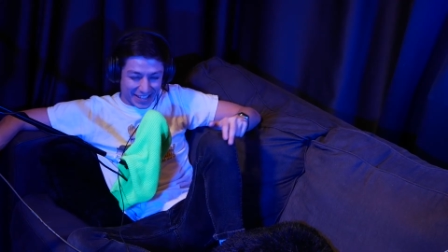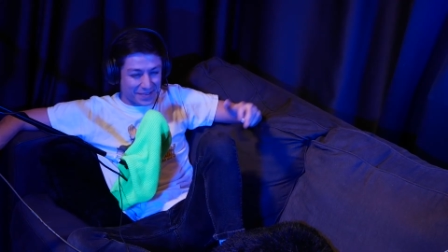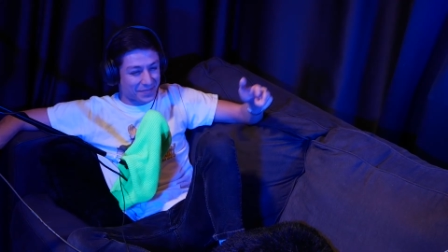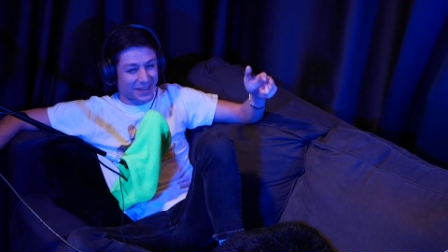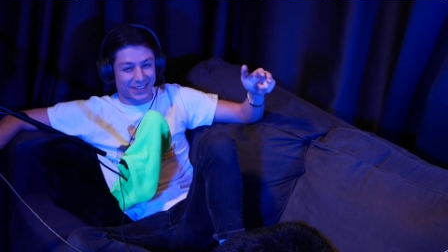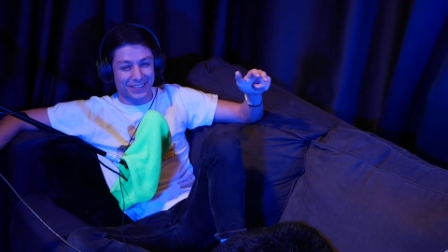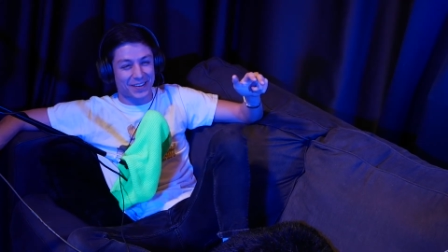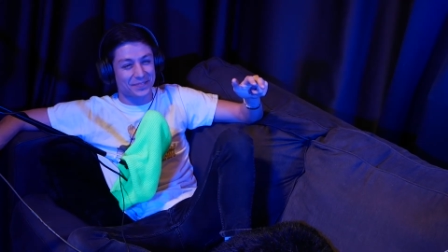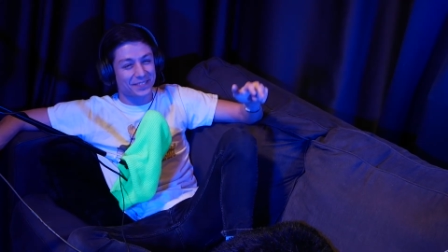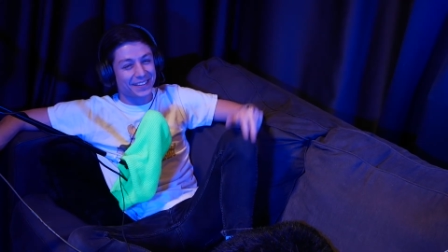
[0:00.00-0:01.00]
Keep bringing her
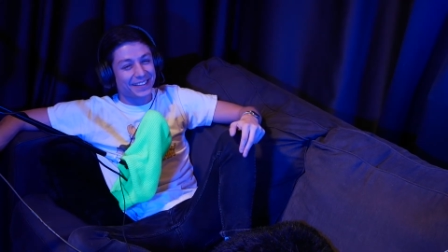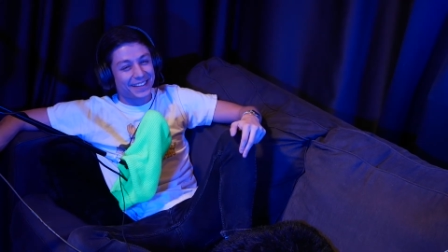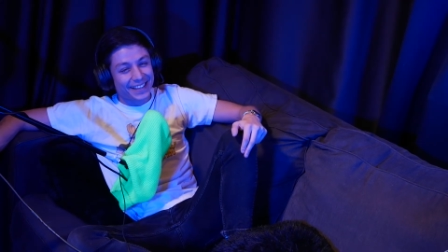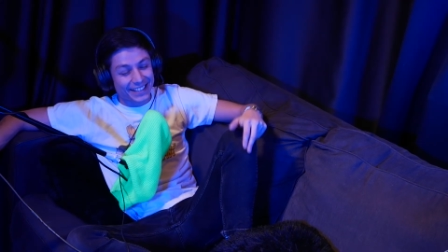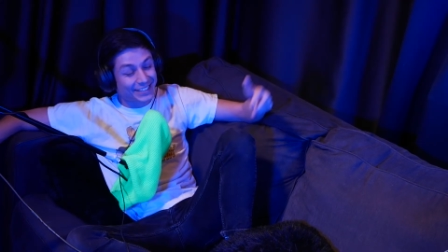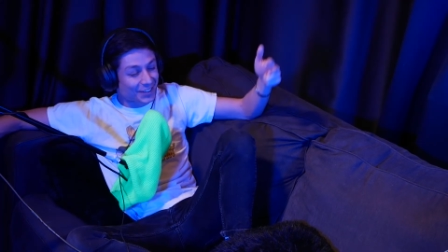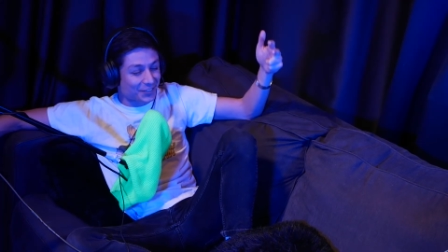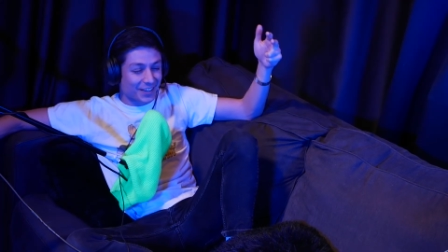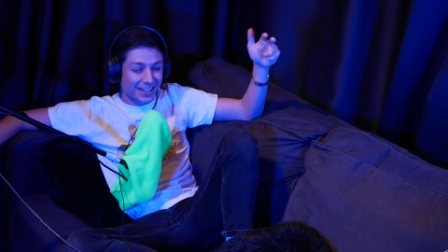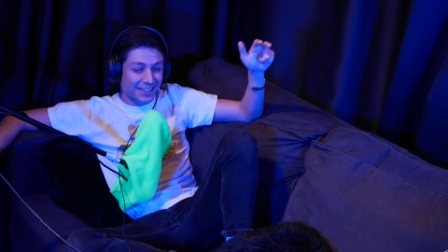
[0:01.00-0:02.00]
up. It's so funny